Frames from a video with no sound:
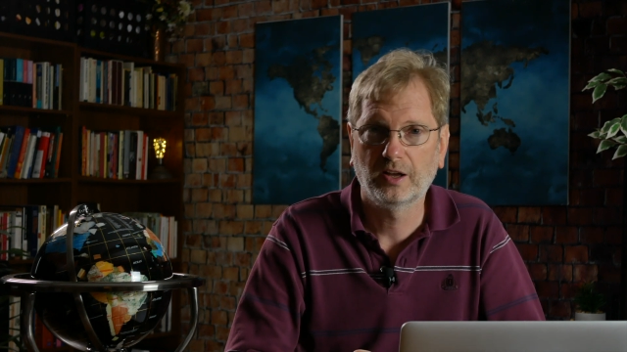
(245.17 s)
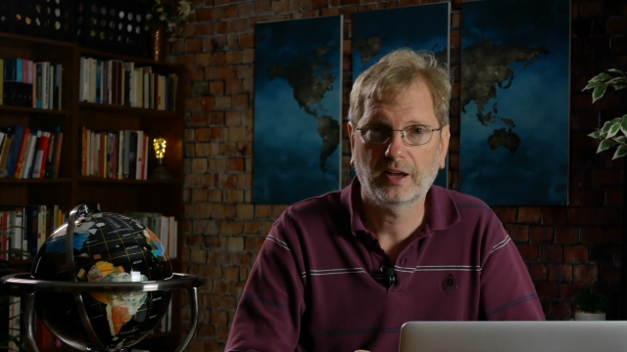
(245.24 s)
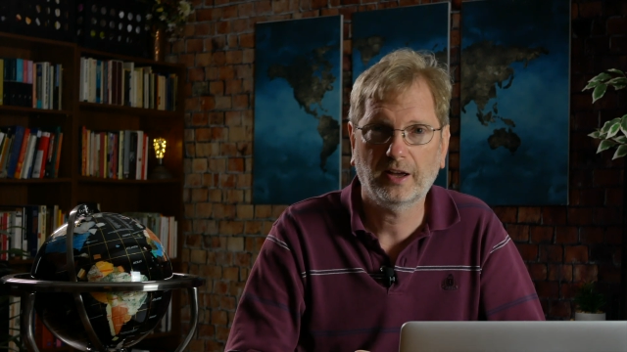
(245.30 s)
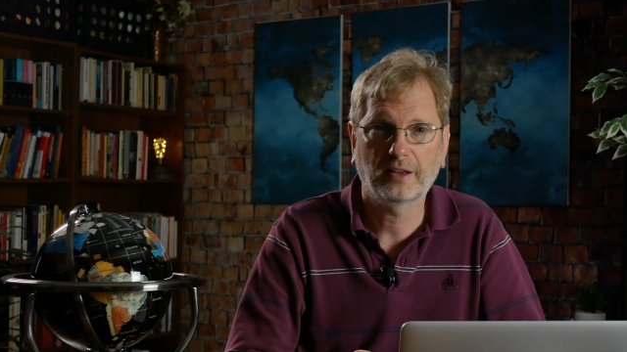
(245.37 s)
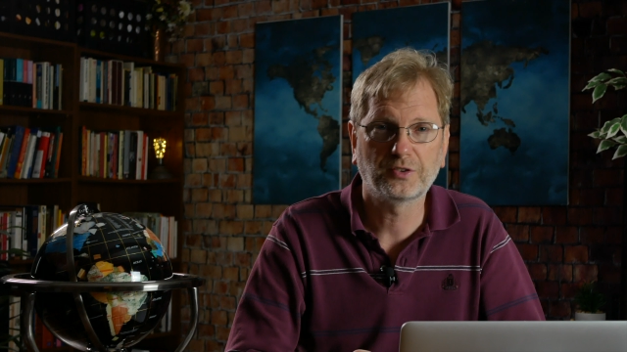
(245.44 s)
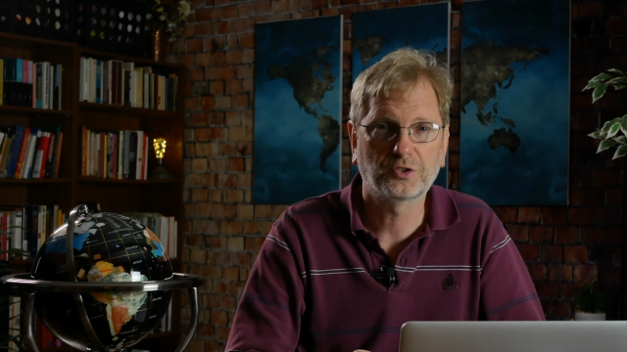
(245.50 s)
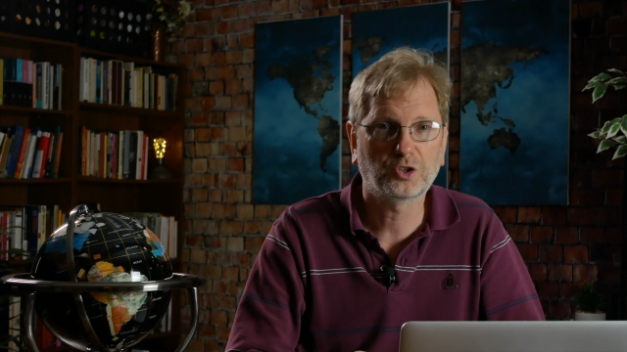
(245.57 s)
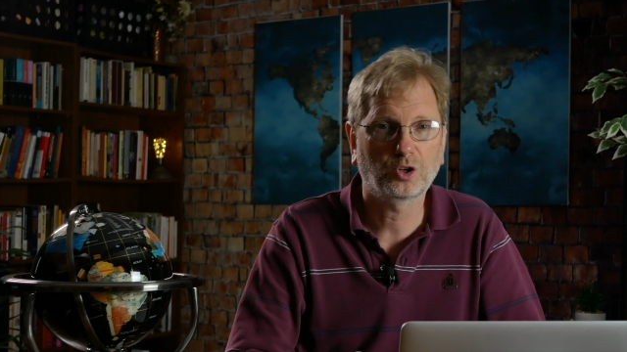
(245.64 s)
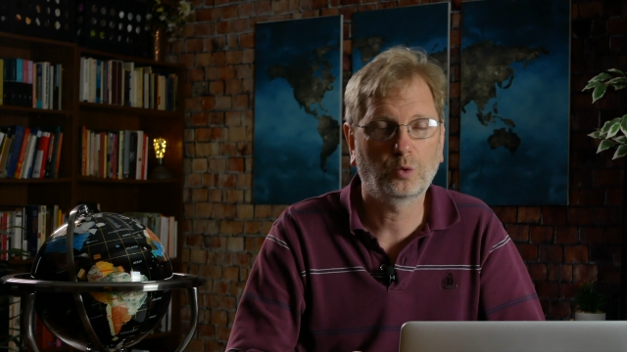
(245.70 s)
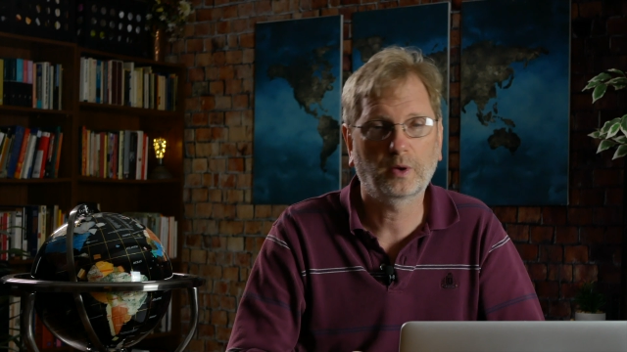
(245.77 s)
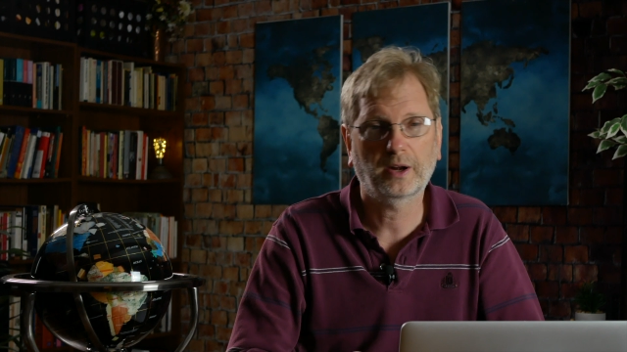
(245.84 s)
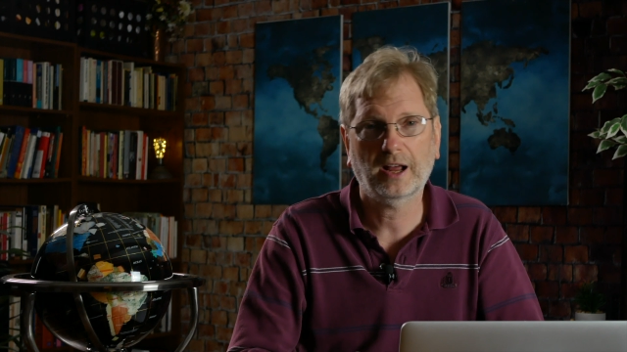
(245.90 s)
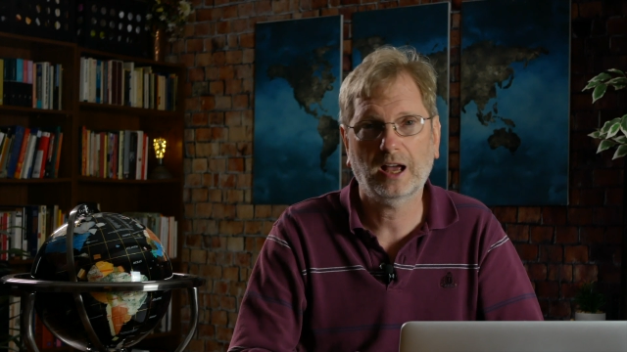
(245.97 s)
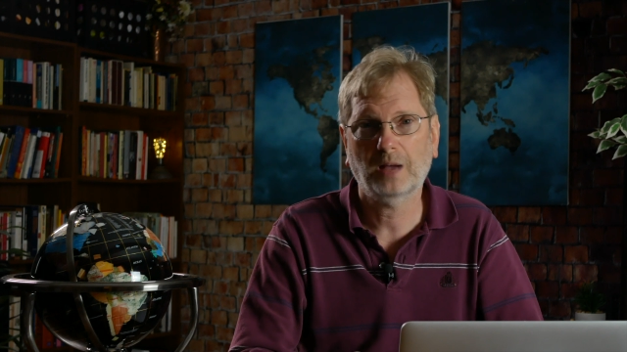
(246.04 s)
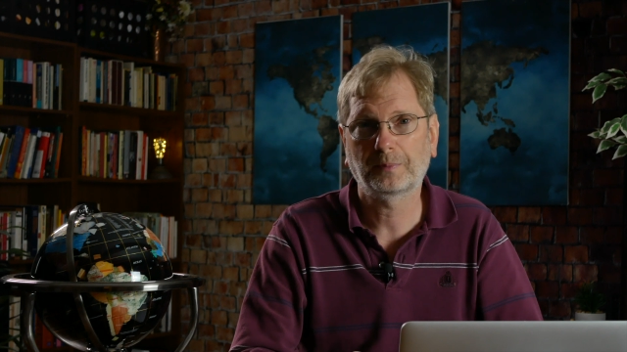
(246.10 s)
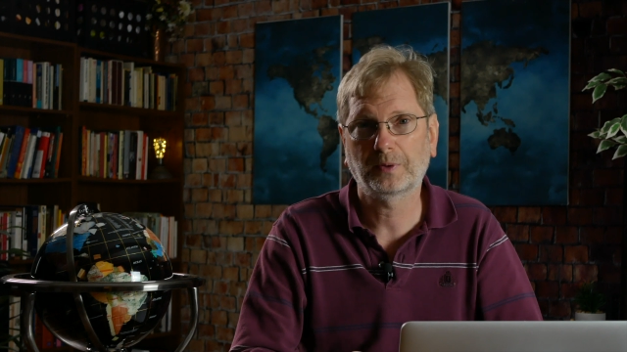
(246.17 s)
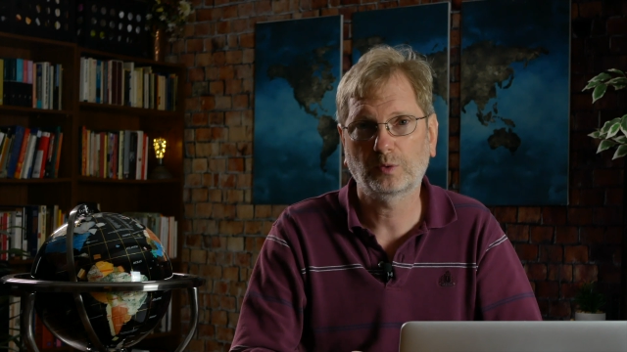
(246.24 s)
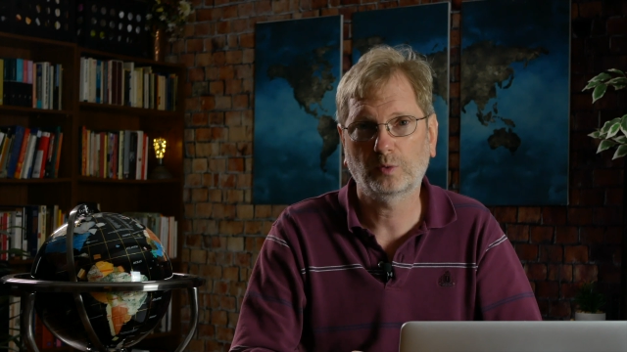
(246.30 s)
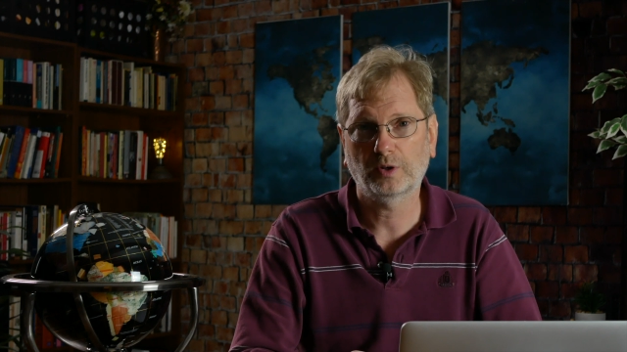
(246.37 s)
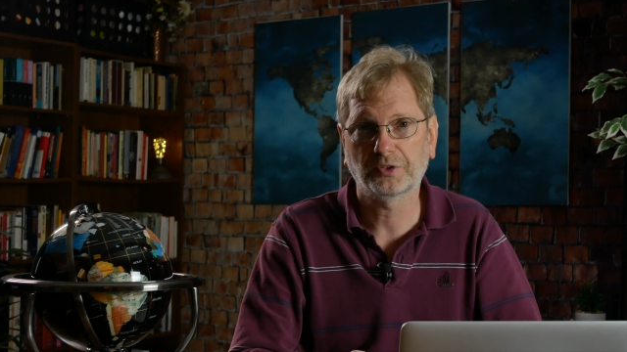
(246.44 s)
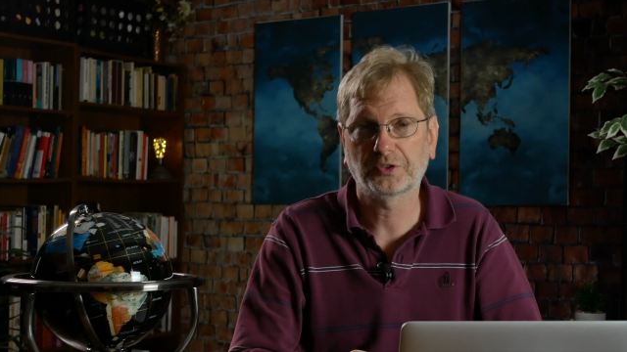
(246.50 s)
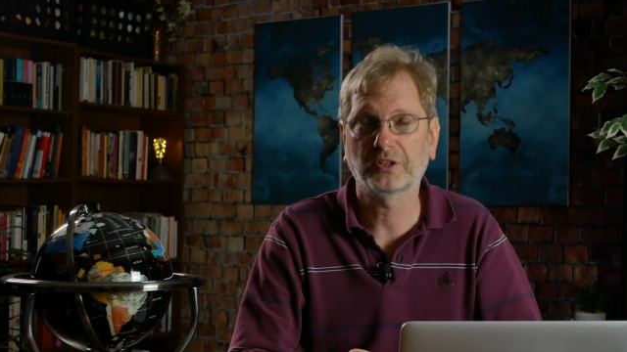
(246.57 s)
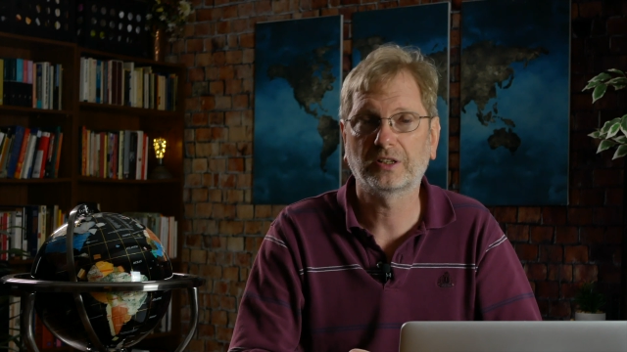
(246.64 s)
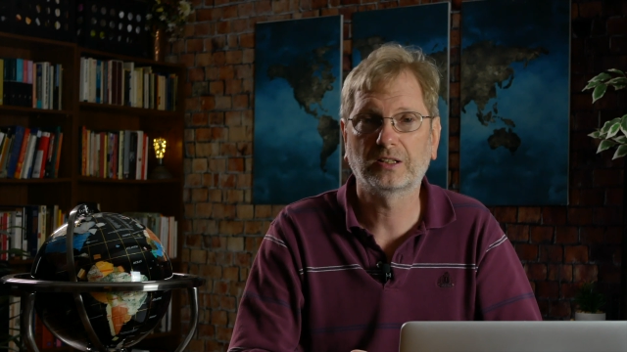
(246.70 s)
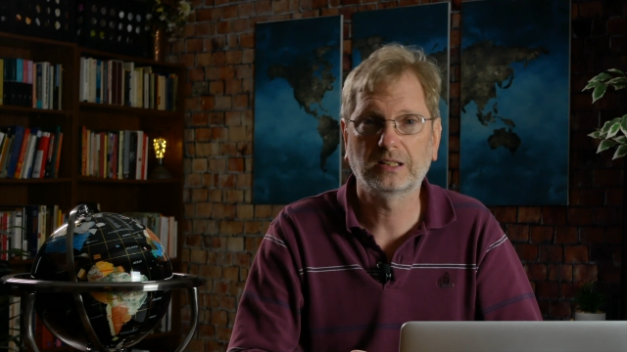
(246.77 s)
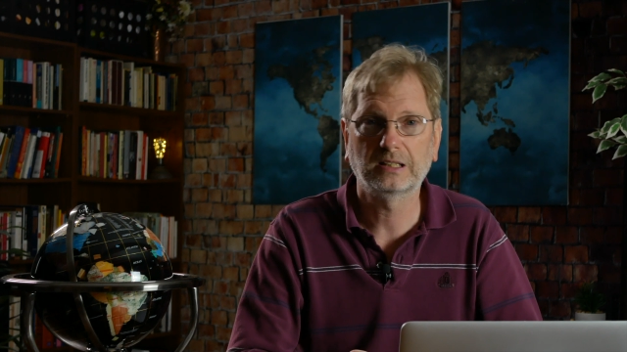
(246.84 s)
And so what happened was